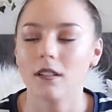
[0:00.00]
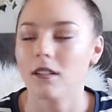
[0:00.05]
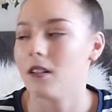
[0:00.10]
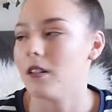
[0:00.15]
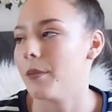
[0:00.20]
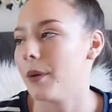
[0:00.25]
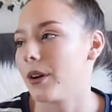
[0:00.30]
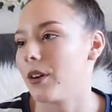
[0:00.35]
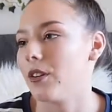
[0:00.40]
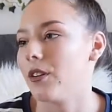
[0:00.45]
Oh
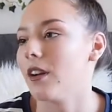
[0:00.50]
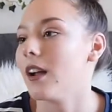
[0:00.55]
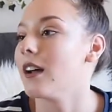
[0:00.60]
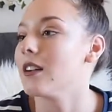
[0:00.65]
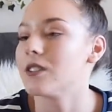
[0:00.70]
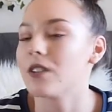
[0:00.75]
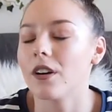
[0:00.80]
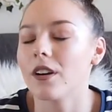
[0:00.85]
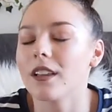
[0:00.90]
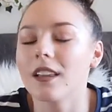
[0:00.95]
my god, I
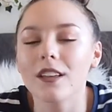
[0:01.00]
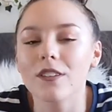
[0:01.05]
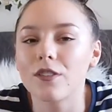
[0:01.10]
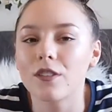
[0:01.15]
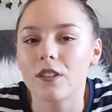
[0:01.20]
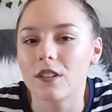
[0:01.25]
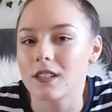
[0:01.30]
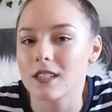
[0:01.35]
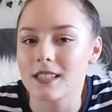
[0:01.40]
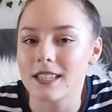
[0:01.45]
totally
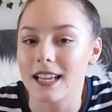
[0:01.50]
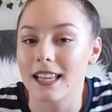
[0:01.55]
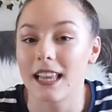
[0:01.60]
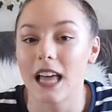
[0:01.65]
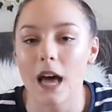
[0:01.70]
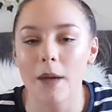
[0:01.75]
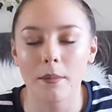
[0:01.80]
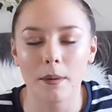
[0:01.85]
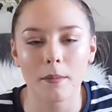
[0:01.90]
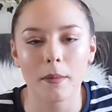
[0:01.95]
forgot to say
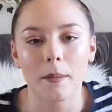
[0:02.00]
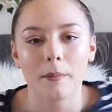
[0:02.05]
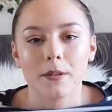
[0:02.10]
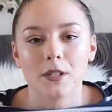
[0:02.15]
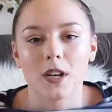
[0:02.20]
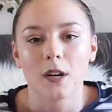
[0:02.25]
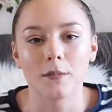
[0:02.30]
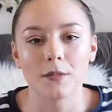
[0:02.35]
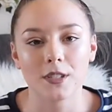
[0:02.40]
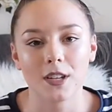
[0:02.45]
that. I'm in my
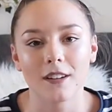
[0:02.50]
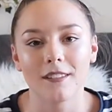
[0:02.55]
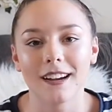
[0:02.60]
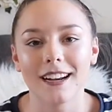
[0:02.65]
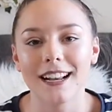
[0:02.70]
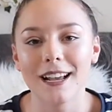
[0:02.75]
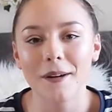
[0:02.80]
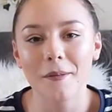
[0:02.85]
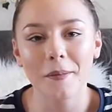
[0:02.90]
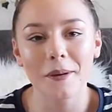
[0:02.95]
pajama shirt right
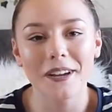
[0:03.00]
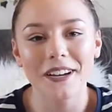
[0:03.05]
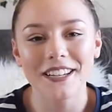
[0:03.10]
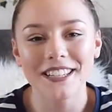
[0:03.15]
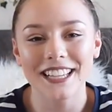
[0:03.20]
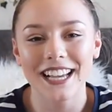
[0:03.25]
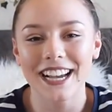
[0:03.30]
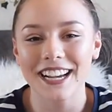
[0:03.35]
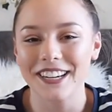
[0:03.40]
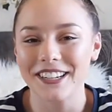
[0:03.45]
now because
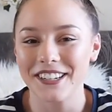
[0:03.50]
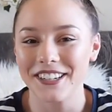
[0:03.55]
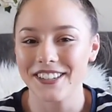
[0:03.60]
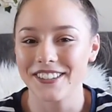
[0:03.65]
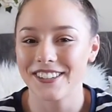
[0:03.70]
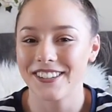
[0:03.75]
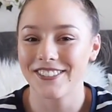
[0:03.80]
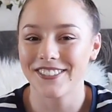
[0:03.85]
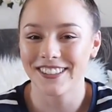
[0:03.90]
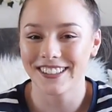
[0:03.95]
I couldn't
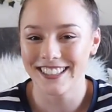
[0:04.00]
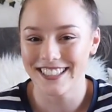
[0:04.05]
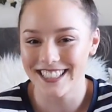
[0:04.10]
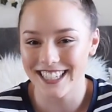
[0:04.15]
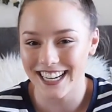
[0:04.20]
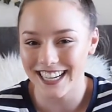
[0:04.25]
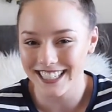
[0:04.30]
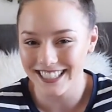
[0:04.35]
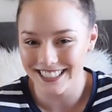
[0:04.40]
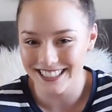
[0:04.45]
even bother
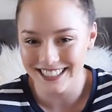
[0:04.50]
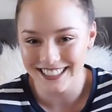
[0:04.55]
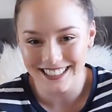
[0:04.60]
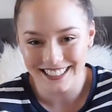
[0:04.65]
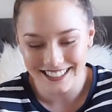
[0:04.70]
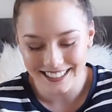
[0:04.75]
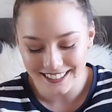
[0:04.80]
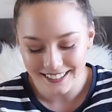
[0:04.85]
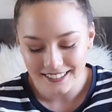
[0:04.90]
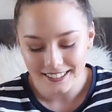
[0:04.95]
changing.